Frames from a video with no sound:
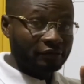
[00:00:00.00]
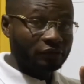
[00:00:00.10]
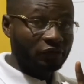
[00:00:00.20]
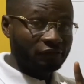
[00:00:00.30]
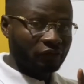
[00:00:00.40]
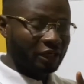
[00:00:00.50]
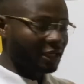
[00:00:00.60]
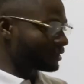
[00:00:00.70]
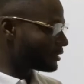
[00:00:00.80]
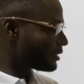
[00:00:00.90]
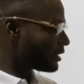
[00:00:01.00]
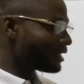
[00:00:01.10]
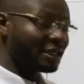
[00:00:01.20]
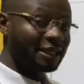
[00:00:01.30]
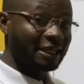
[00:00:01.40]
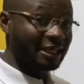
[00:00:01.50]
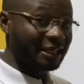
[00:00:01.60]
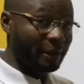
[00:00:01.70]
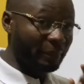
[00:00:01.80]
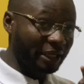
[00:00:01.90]
don't forget, in
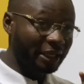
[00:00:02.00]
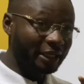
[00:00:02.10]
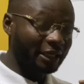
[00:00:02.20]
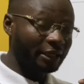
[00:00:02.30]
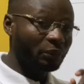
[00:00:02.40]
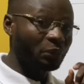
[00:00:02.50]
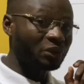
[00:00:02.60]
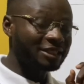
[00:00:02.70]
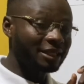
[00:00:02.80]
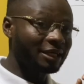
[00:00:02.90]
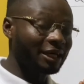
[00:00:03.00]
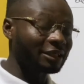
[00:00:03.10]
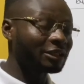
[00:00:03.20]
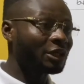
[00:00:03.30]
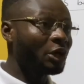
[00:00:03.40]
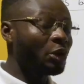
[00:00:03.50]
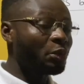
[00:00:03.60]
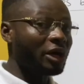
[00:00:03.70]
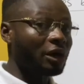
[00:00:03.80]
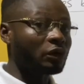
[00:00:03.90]
the beginning, we said that
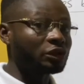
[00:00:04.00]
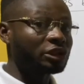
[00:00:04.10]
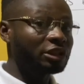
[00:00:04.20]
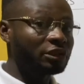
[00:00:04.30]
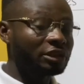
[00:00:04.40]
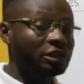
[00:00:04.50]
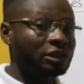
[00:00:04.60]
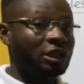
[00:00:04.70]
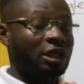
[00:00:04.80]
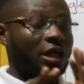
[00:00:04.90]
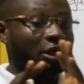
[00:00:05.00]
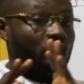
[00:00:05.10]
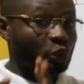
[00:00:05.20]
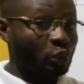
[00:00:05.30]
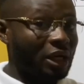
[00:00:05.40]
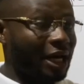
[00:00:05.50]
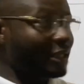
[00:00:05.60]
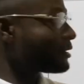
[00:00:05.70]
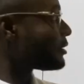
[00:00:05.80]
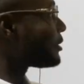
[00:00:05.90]
we are considering two
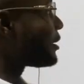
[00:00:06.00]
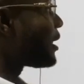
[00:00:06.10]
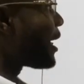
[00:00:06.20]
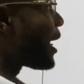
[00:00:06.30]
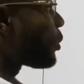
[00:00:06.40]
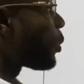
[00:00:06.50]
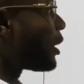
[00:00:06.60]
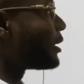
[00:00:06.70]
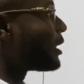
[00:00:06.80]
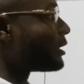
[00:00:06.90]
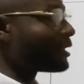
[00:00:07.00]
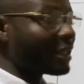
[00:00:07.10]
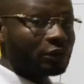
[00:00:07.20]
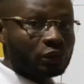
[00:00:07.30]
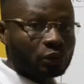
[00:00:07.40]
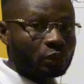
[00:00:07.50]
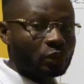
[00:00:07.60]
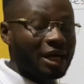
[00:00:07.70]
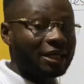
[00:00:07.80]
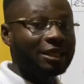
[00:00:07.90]
lines, L1 and L2,
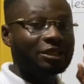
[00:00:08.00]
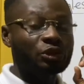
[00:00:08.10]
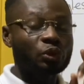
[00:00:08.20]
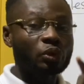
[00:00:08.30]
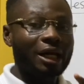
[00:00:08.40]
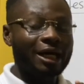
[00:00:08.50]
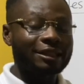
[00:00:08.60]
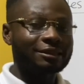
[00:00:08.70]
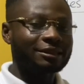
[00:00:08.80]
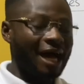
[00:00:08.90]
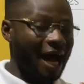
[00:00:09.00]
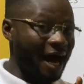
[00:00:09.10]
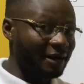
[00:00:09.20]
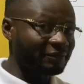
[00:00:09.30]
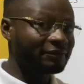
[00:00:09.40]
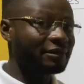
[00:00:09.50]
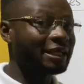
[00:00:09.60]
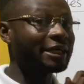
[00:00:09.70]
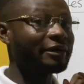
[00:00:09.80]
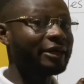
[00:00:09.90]
and these two lines have
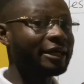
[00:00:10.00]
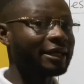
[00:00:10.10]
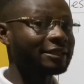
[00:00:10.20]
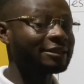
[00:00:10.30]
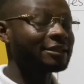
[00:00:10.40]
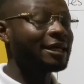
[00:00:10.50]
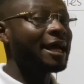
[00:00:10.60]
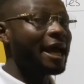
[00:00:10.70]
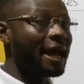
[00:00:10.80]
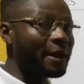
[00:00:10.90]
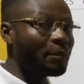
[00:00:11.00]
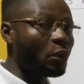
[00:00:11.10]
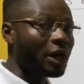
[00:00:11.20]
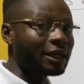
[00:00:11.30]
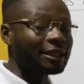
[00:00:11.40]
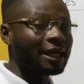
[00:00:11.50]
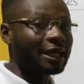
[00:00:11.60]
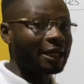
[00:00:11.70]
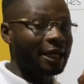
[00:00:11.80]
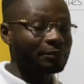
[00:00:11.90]
gradients M1
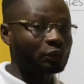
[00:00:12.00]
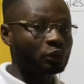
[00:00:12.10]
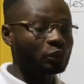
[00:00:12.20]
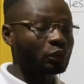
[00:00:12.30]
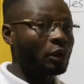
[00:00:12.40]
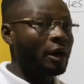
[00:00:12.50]
and M2,